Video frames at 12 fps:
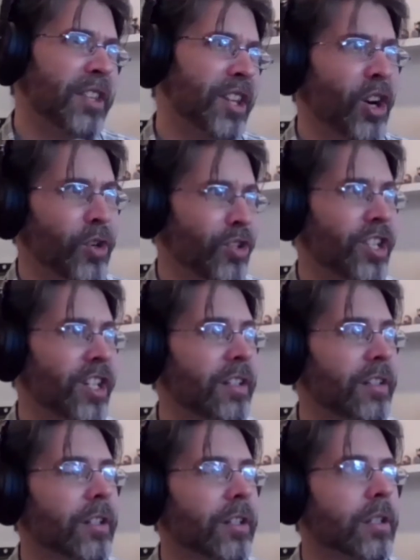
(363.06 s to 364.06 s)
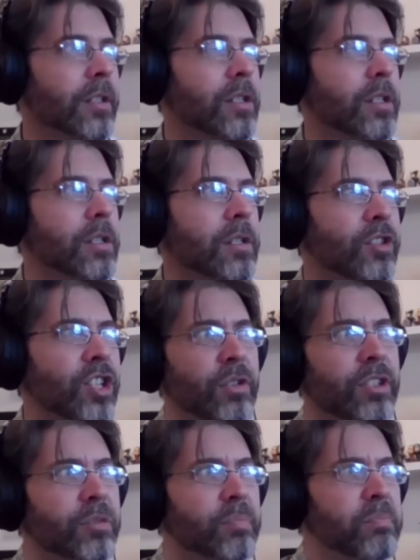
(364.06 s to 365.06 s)
ocean she
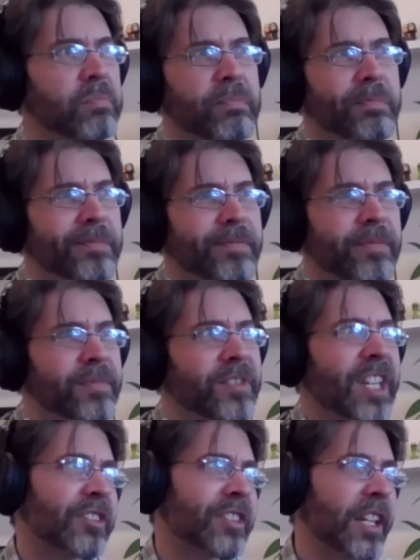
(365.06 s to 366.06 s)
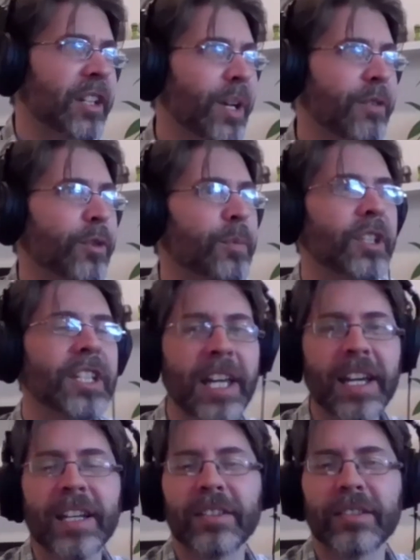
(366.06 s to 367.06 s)
was just getting away from her
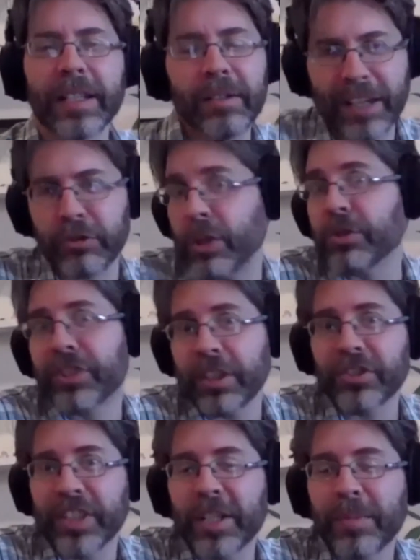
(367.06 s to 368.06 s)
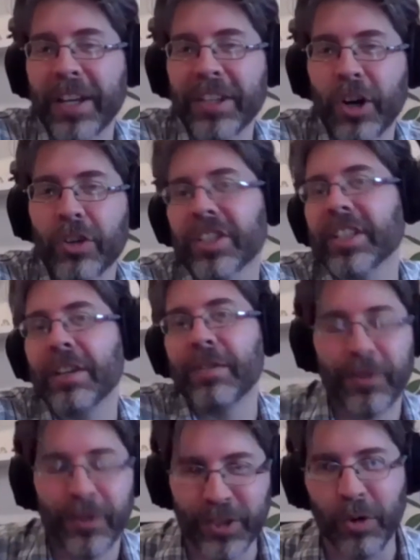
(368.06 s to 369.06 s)
kids. Like, yeah, she was still sitting by the ocean, even
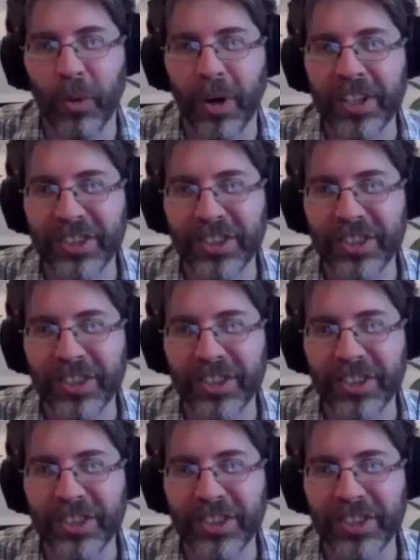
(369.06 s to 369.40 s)
if she was